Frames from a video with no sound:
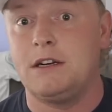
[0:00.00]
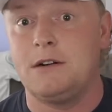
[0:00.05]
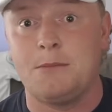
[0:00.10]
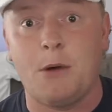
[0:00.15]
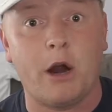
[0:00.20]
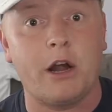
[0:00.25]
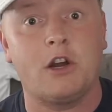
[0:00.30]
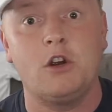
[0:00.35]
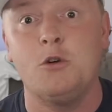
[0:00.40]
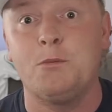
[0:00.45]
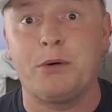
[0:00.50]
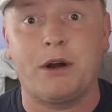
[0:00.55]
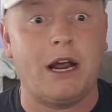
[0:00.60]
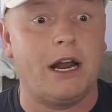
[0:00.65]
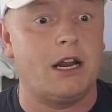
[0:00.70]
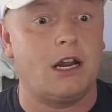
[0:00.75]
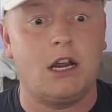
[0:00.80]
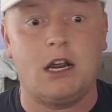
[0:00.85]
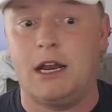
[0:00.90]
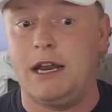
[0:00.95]
and Amari Cooper
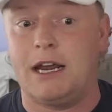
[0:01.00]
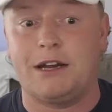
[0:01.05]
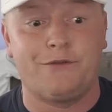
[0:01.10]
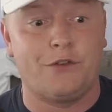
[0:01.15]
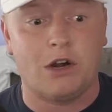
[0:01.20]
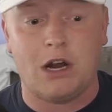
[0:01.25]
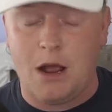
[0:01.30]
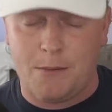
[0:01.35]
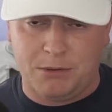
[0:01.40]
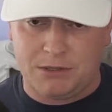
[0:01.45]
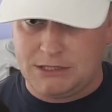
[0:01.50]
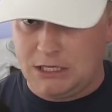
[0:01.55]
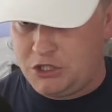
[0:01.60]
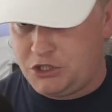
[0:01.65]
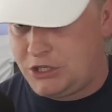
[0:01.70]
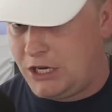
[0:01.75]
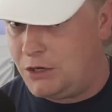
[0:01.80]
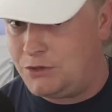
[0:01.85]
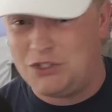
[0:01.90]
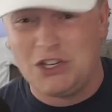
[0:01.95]
kind of connect for a couple
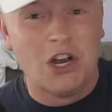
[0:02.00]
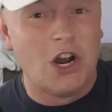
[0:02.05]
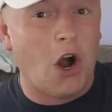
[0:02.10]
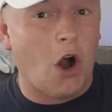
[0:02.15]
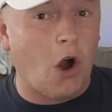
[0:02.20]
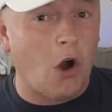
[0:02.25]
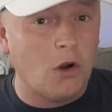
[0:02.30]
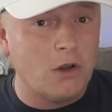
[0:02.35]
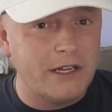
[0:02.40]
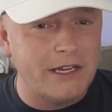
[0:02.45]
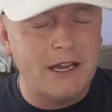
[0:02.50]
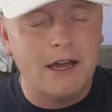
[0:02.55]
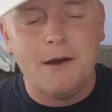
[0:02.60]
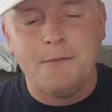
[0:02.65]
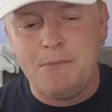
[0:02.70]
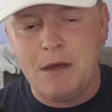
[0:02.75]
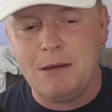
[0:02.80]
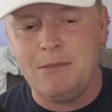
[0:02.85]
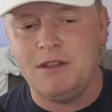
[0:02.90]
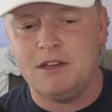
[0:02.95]
touchdowns early,
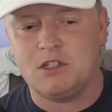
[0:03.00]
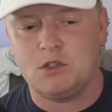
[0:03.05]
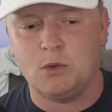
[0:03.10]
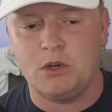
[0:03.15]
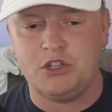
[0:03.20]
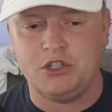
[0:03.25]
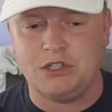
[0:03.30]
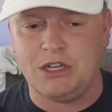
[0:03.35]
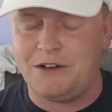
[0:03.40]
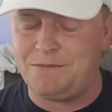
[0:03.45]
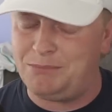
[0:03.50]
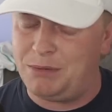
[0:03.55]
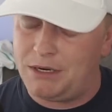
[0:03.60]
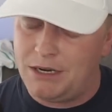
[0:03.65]
maybe this switches up.